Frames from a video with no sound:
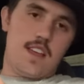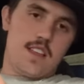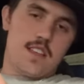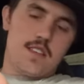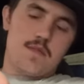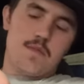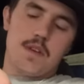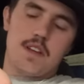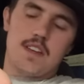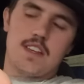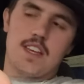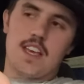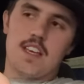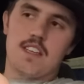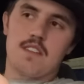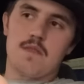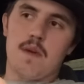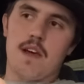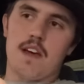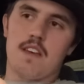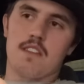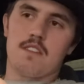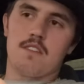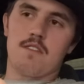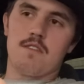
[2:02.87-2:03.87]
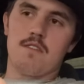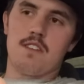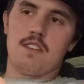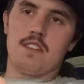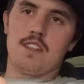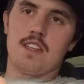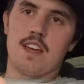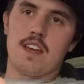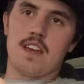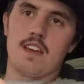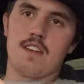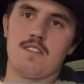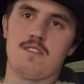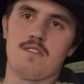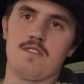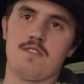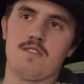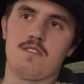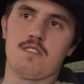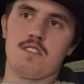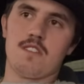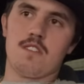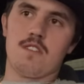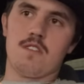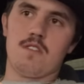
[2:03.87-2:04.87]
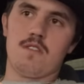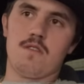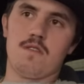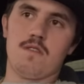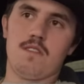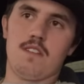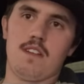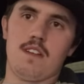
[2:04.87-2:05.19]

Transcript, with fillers: it's about takes about 30 seconds or so.